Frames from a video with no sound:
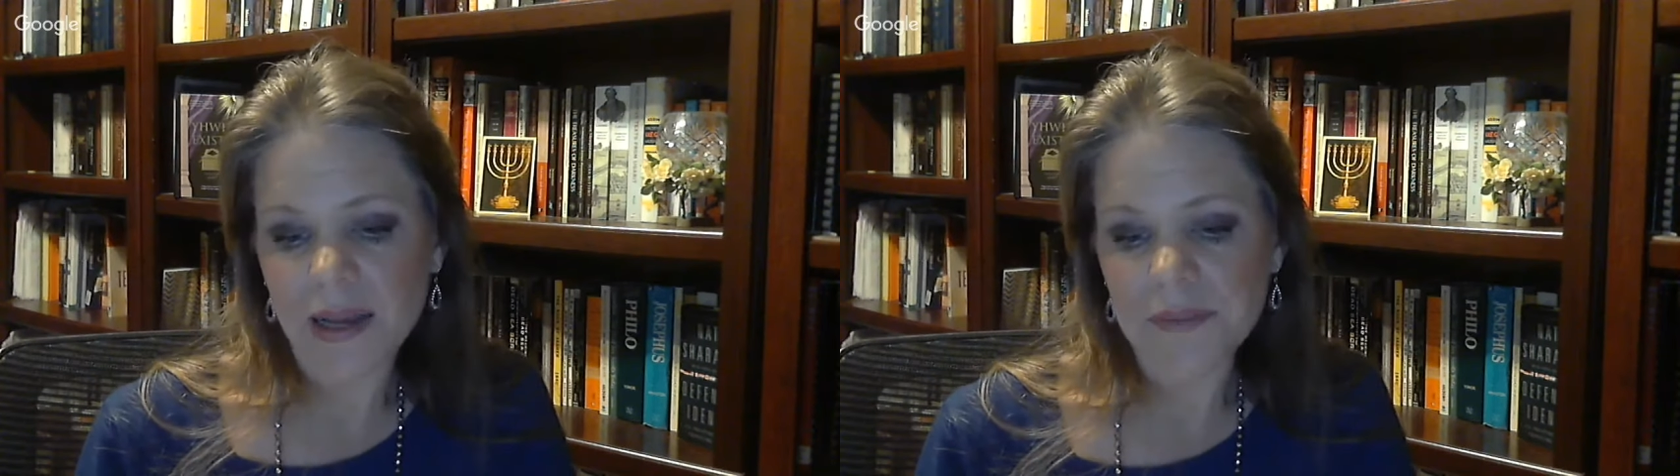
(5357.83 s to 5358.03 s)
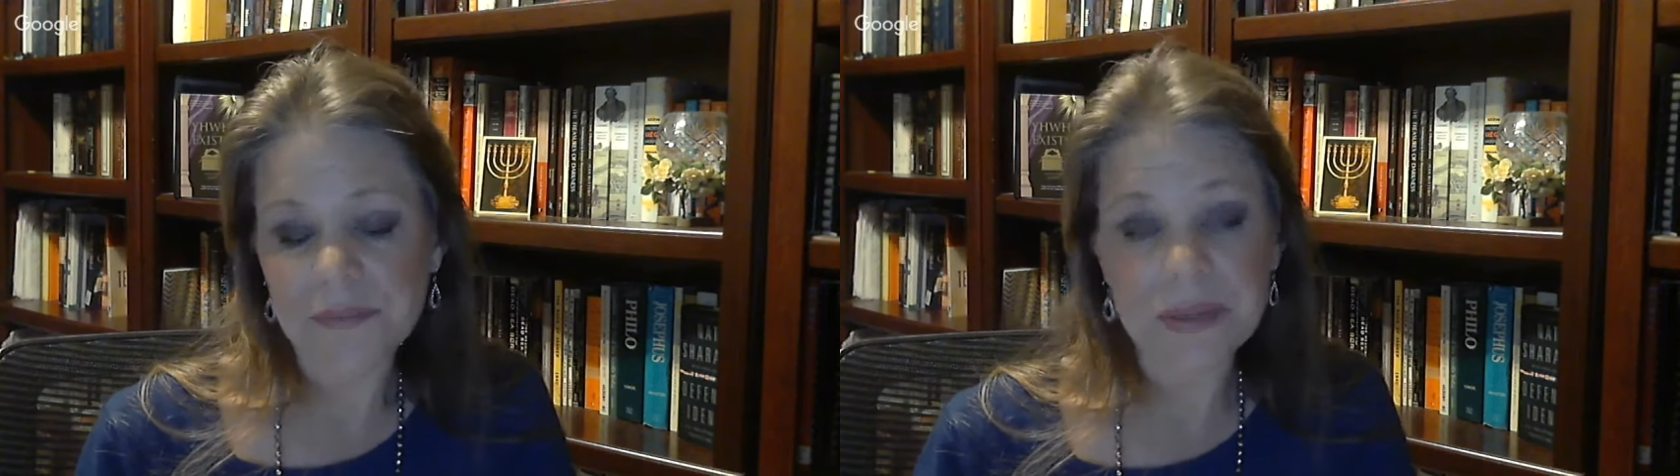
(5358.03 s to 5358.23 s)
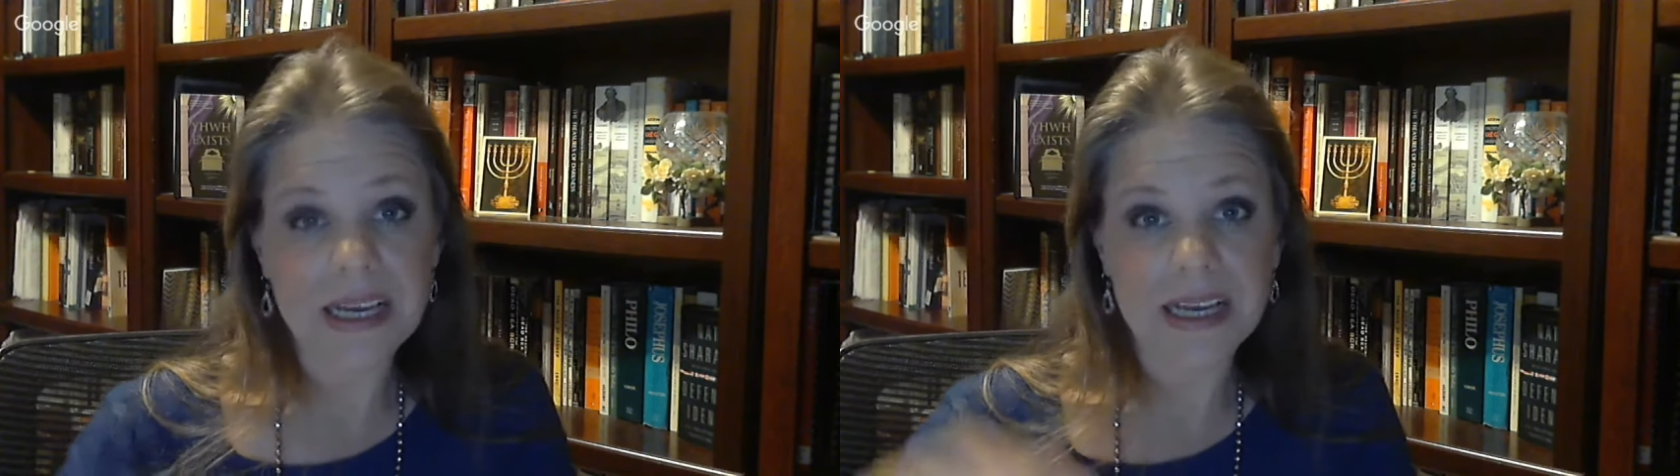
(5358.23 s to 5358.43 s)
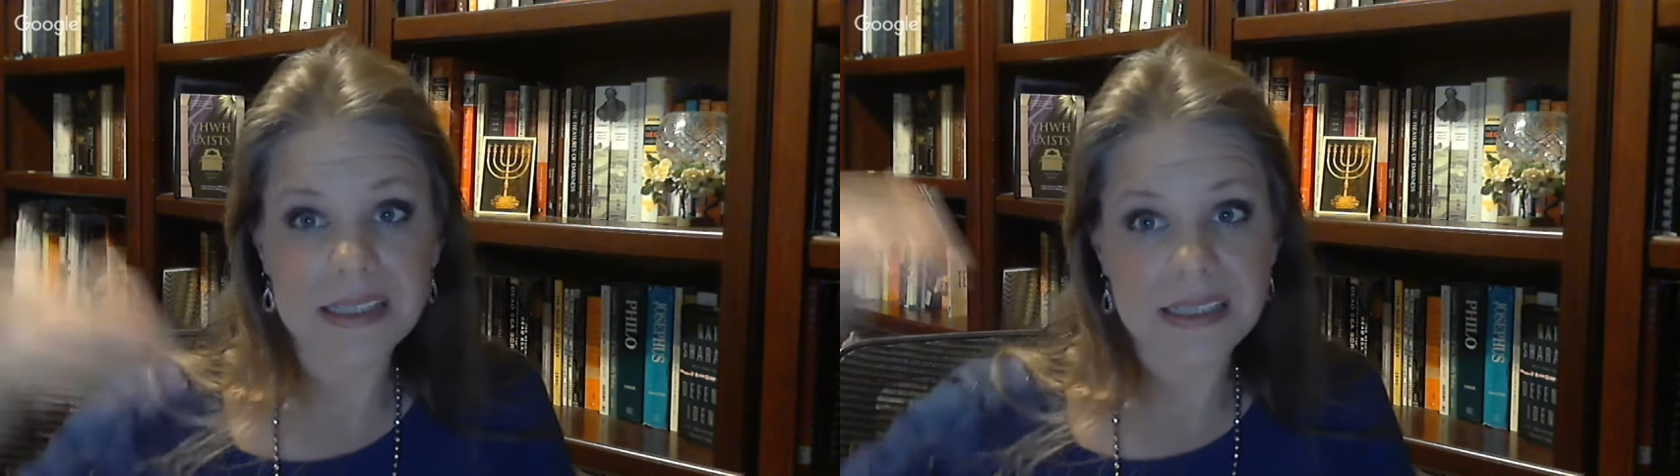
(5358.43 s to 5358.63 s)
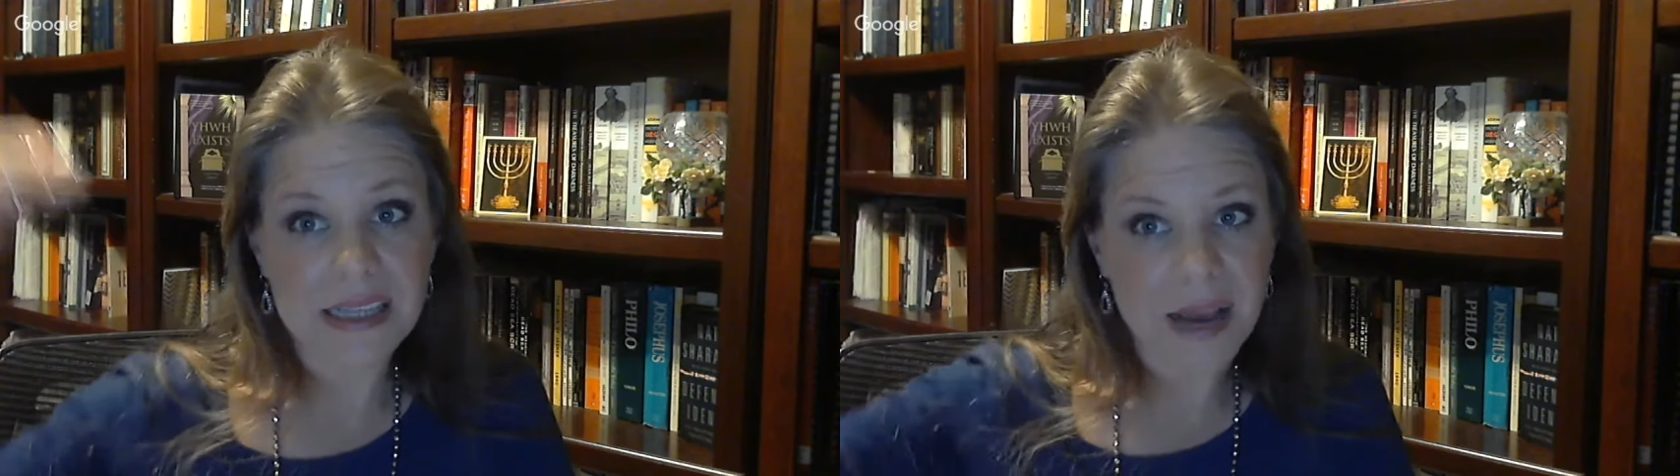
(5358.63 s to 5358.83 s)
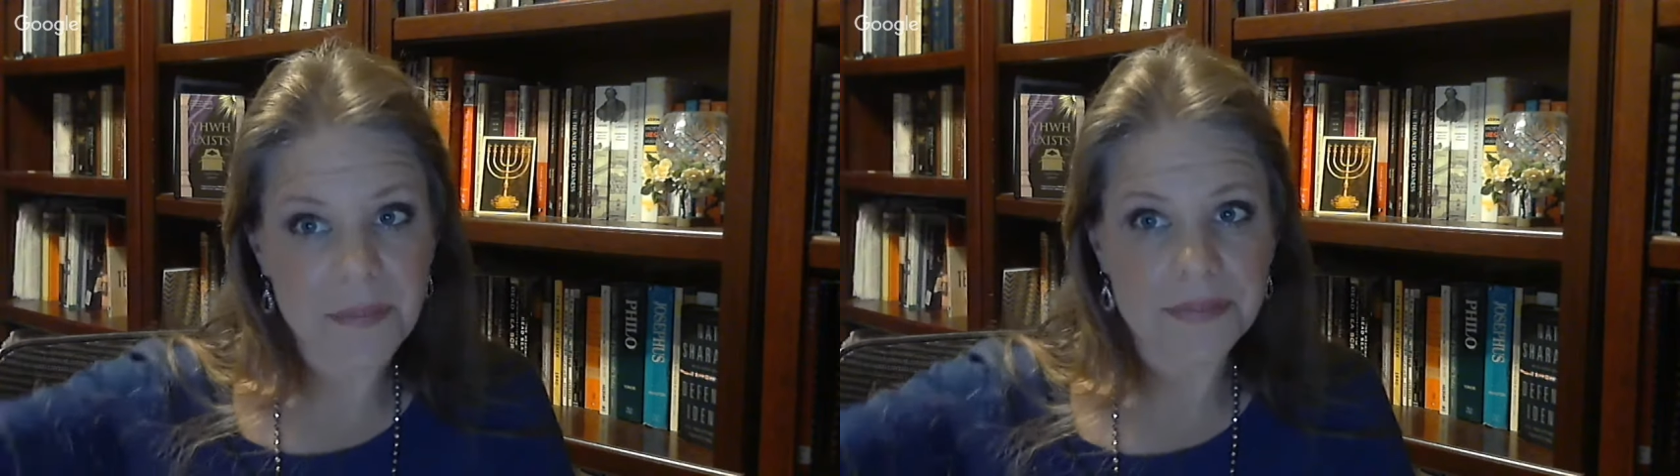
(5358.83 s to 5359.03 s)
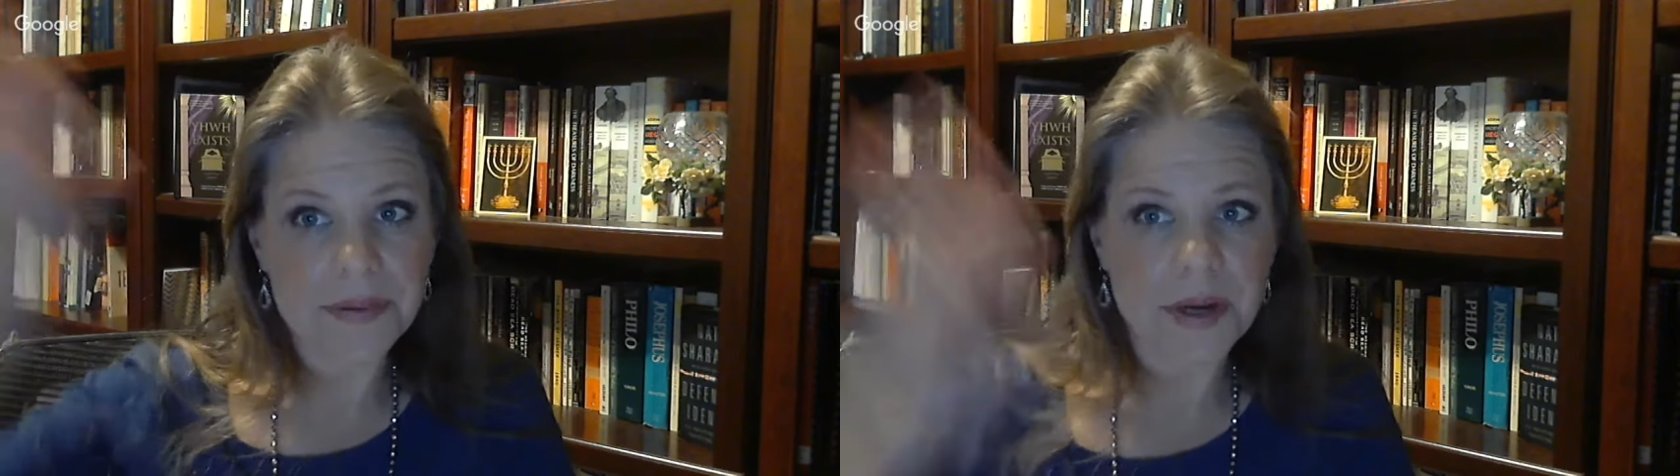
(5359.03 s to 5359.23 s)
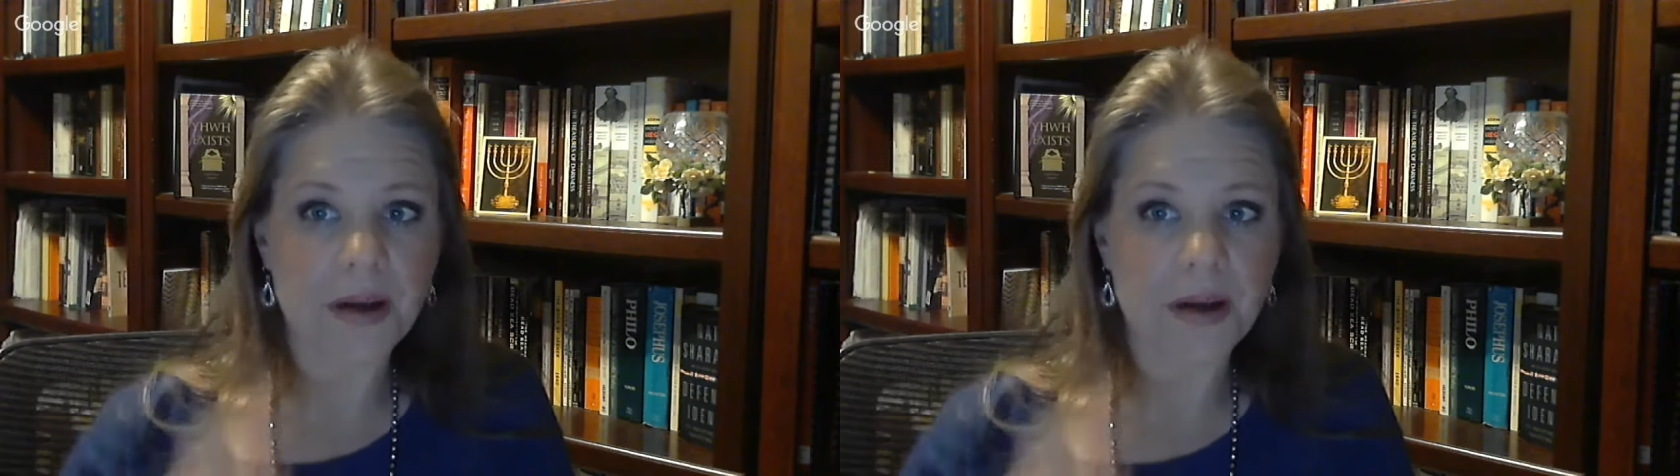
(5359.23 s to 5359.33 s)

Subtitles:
because the upper